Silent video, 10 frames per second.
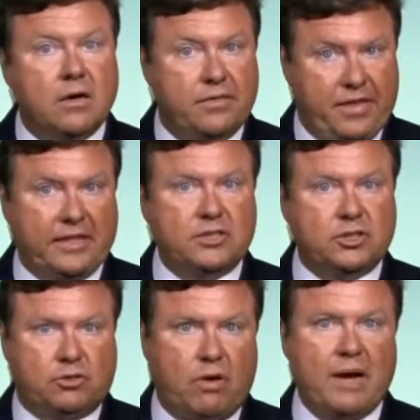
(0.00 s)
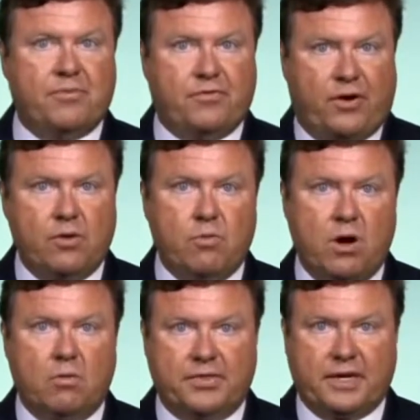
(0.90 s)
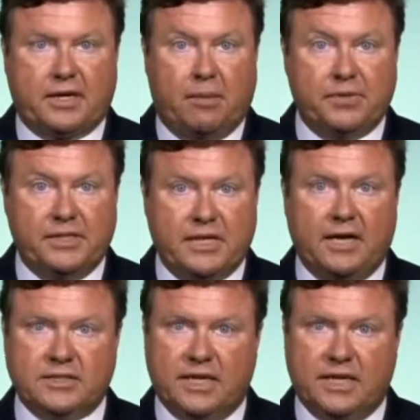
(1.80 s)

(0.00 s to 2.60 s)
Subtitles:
That describes very well what that company does.